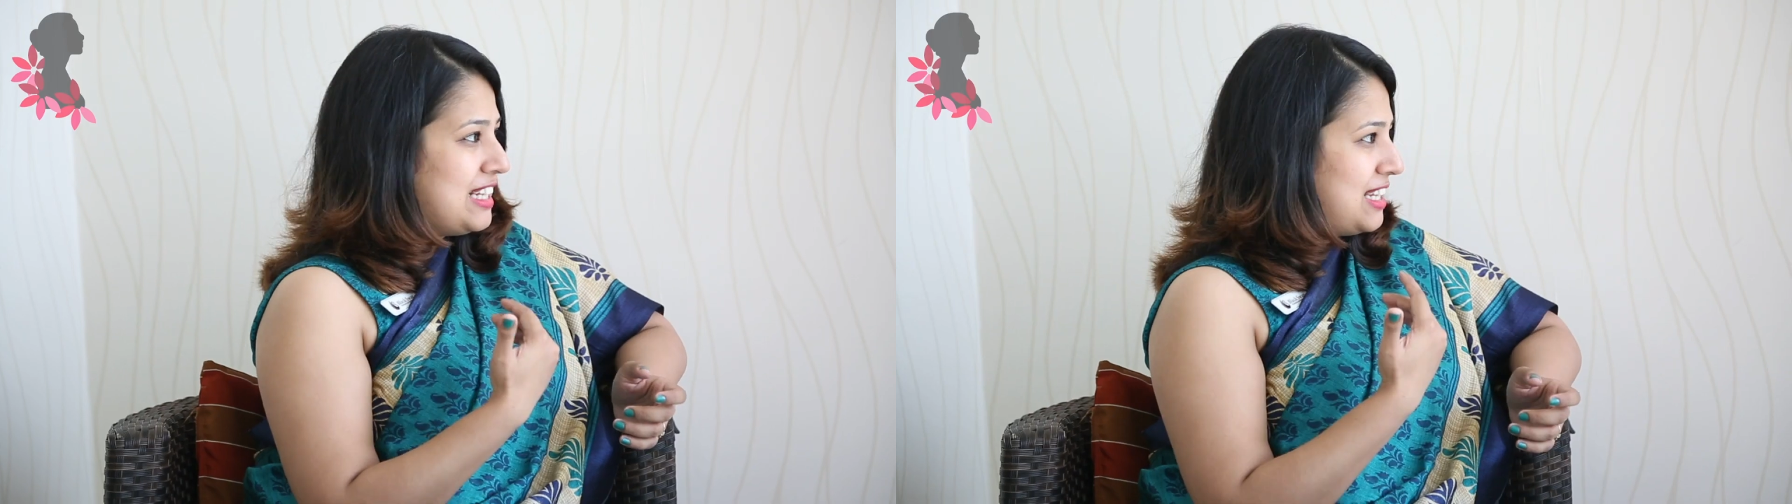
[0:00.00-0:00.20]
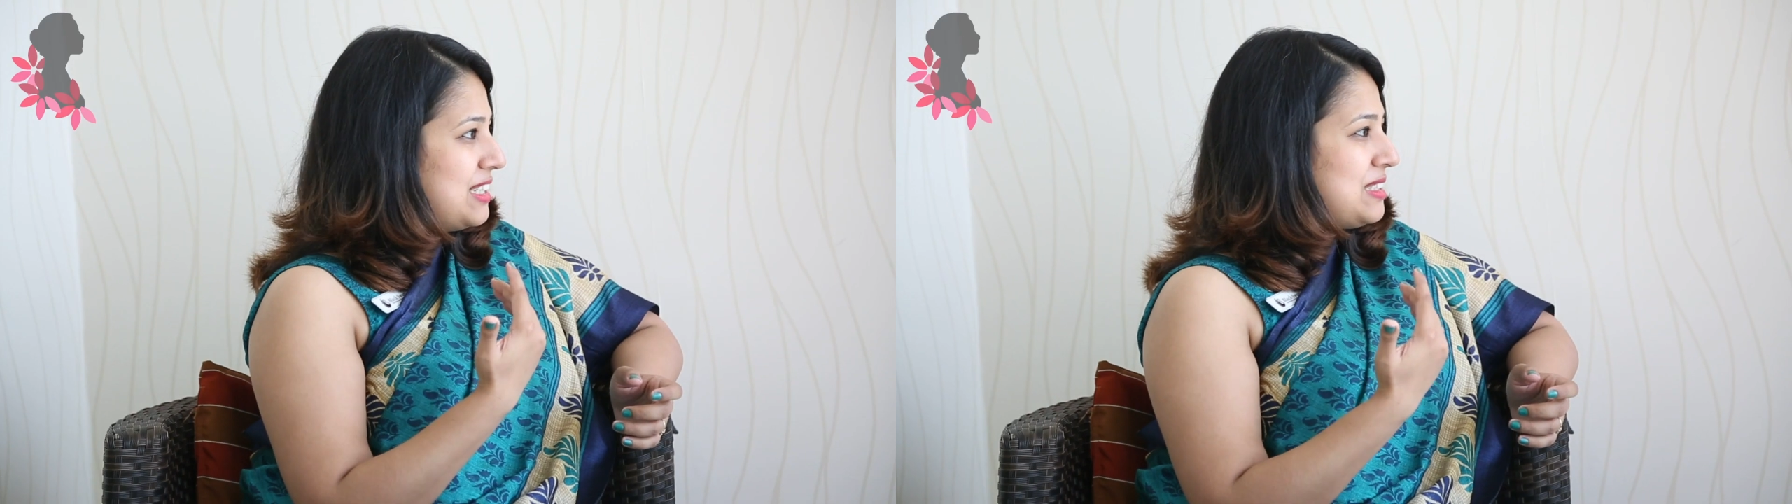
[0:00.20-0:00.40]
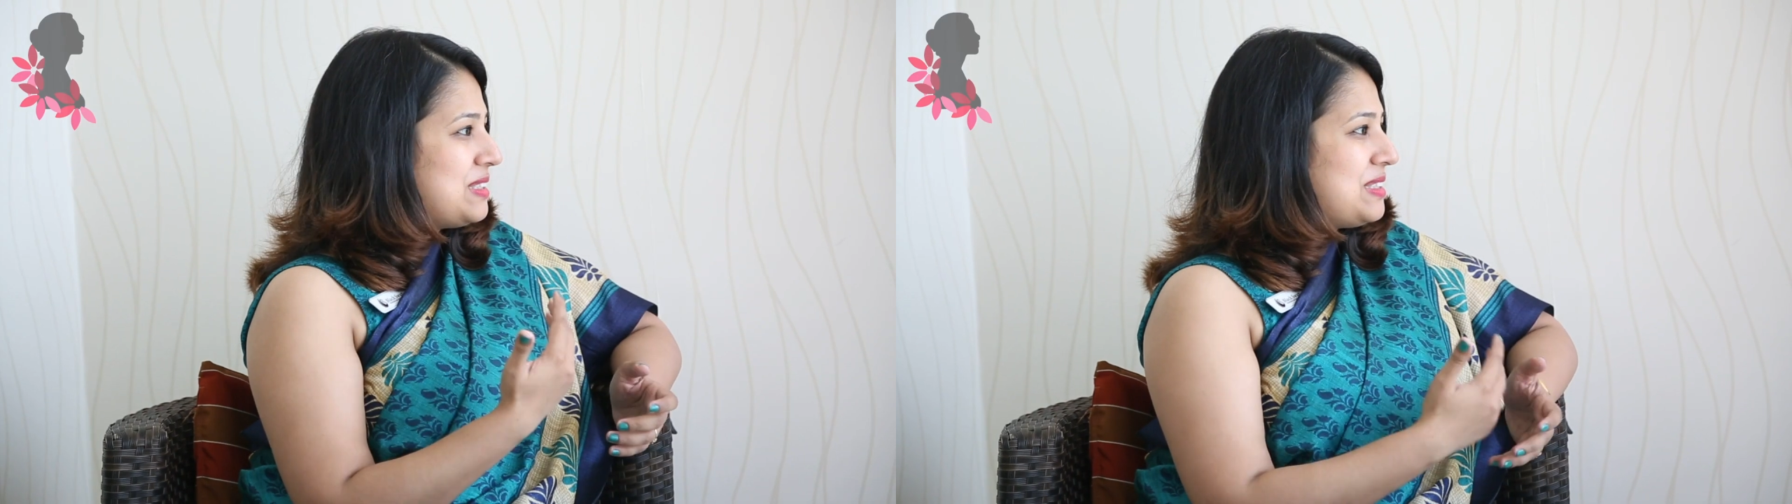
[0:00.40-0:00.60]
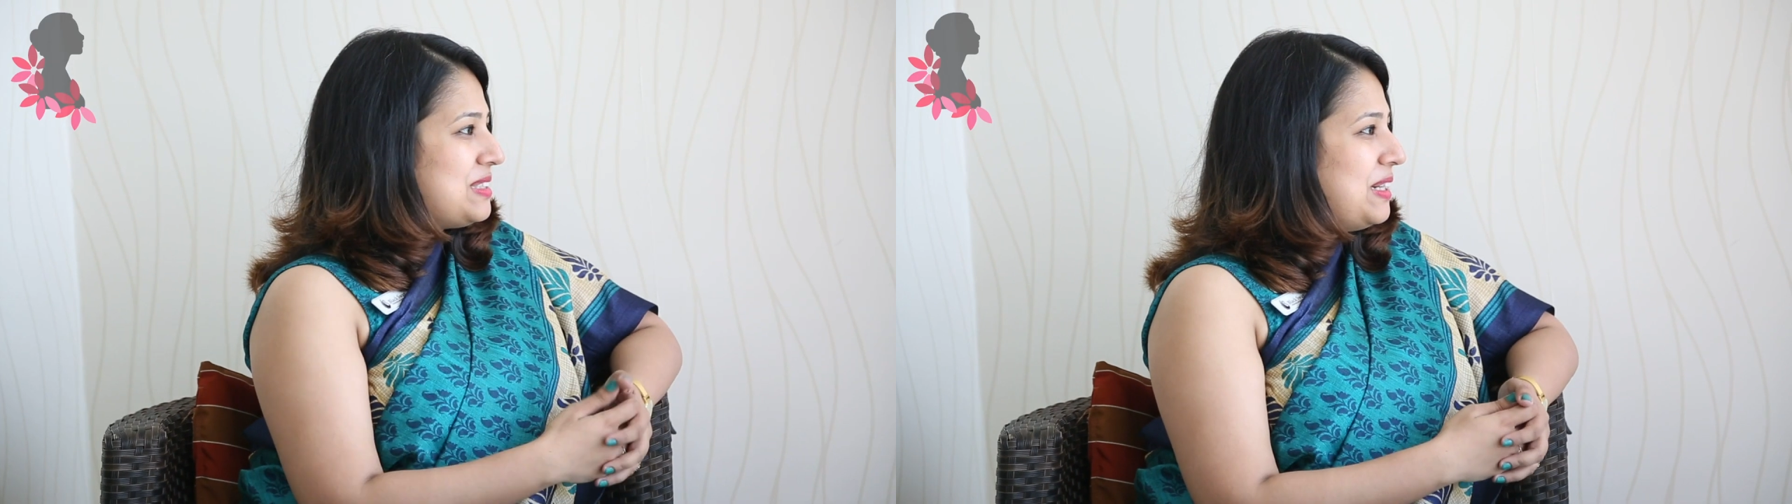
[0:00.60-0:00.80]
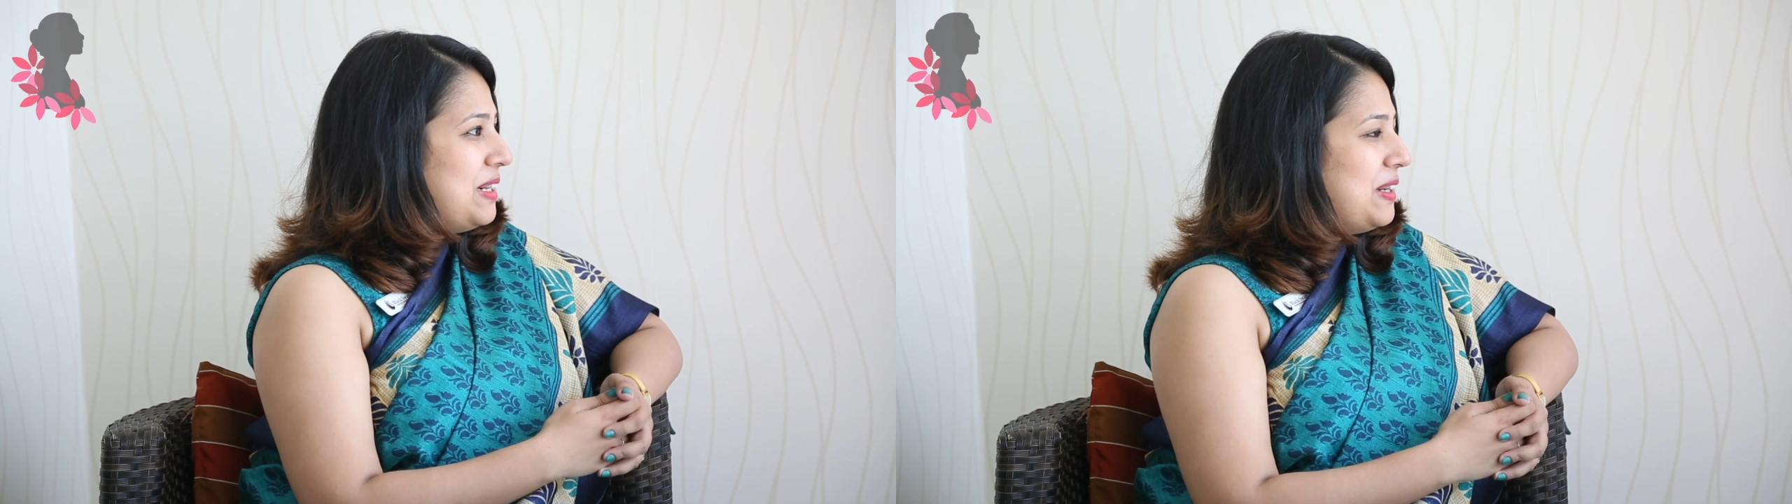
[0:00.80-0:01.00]
take it,
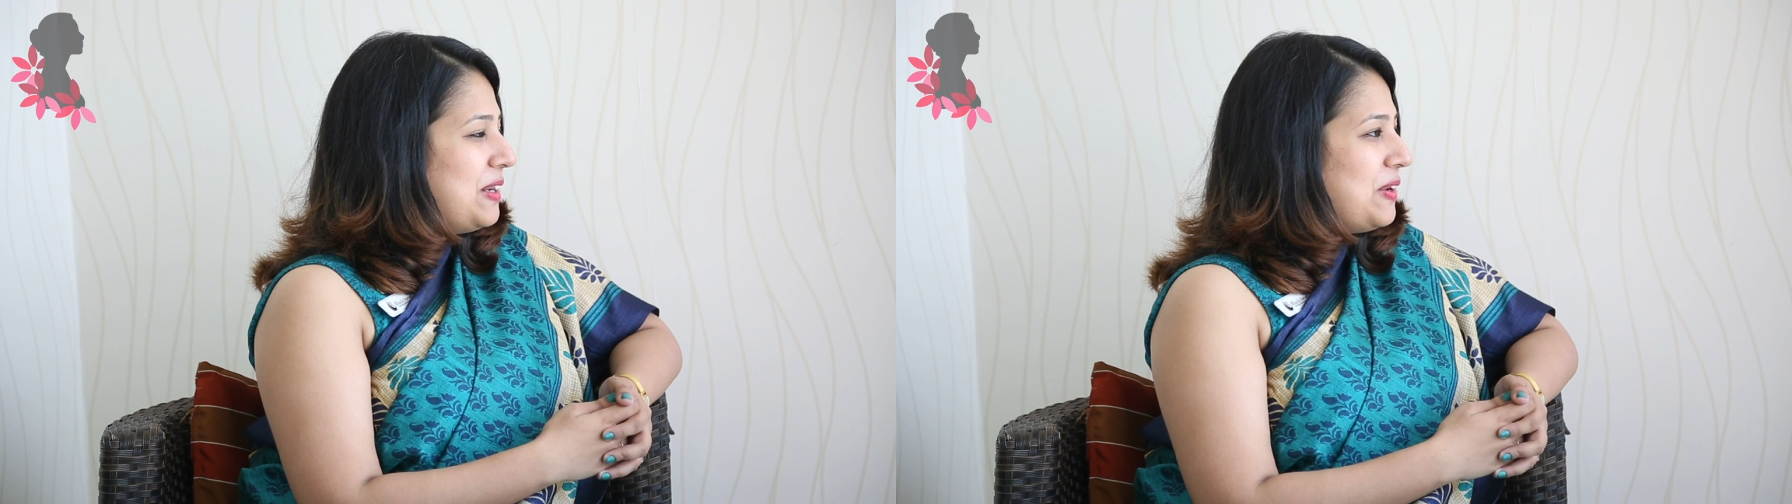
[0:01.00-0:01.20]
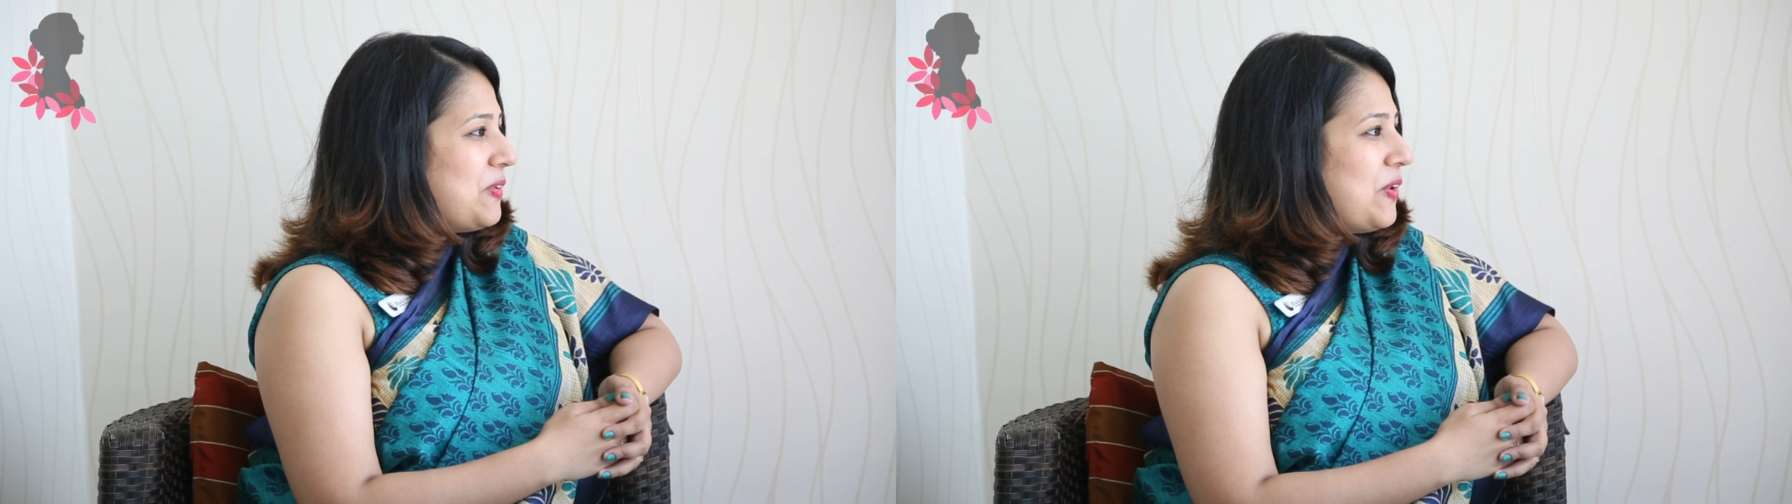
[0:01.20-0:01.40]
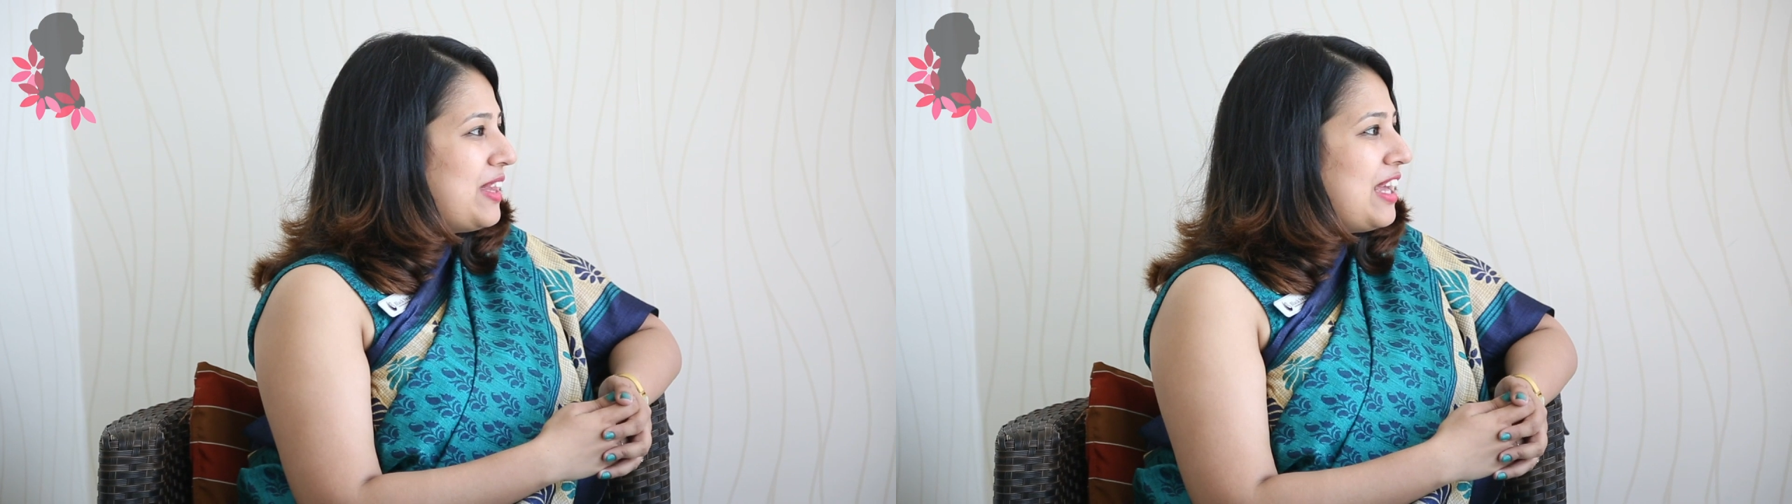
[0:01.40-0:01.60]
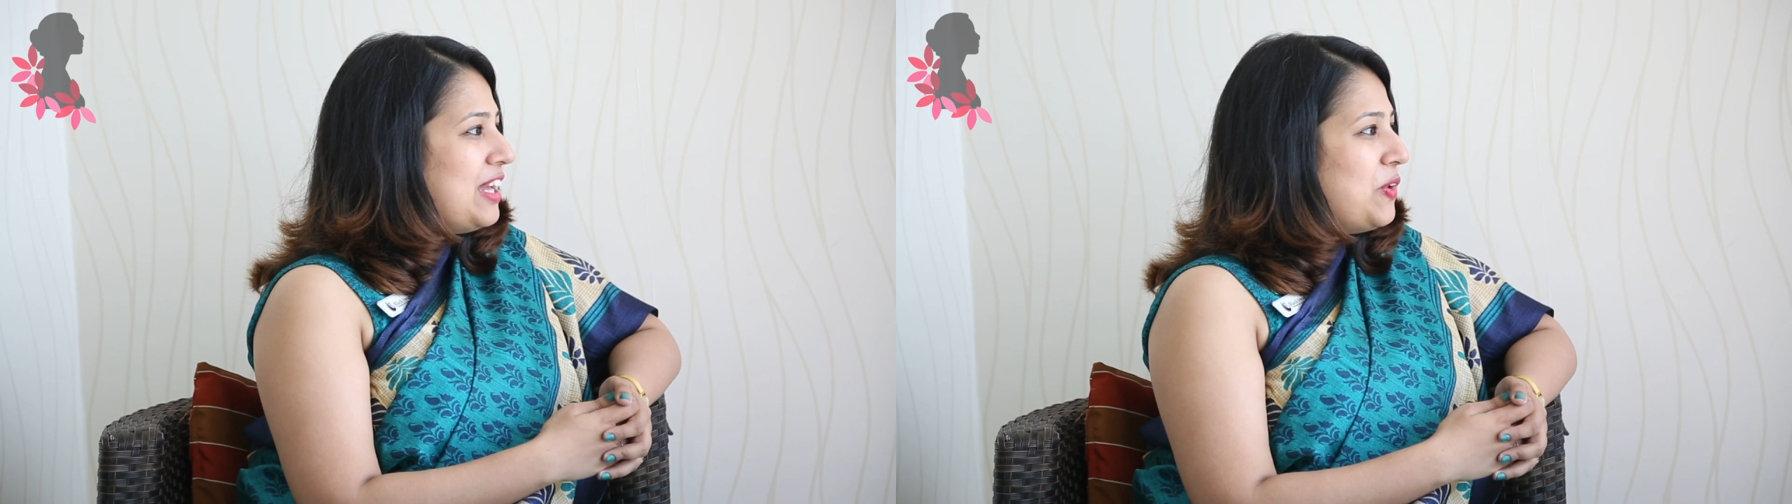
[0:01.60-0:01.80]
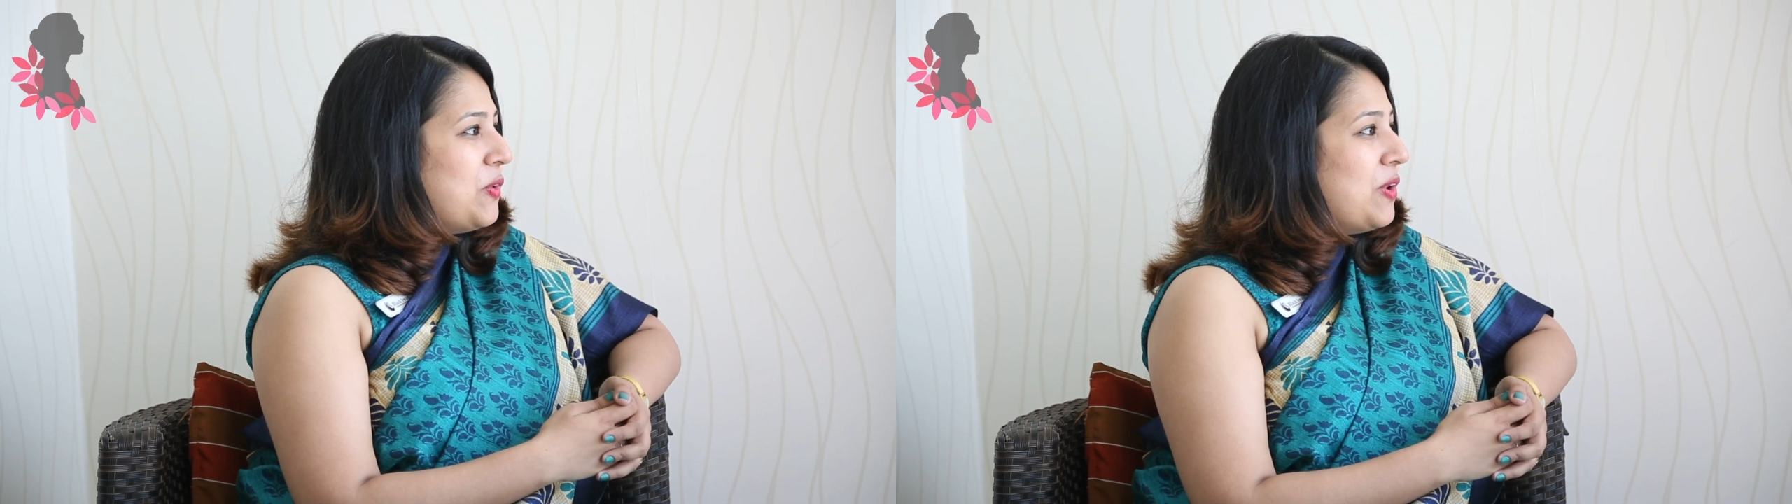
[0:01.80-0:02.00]
on their
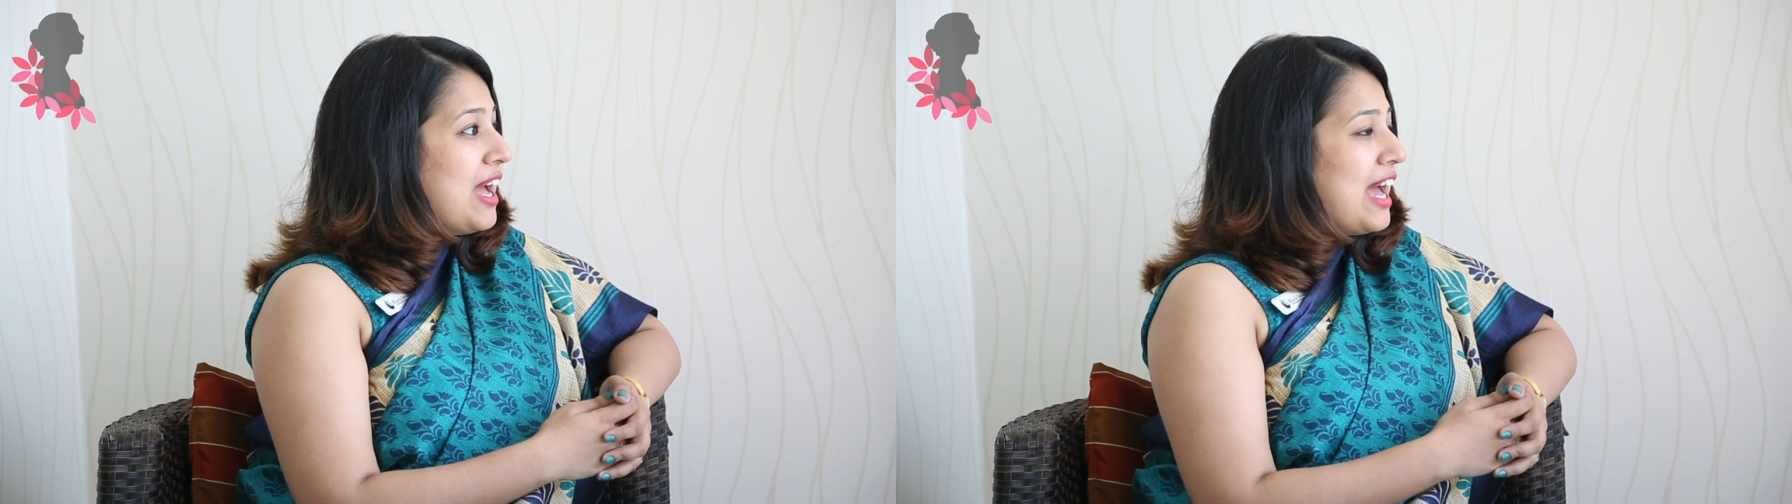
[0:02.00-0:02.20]
ego,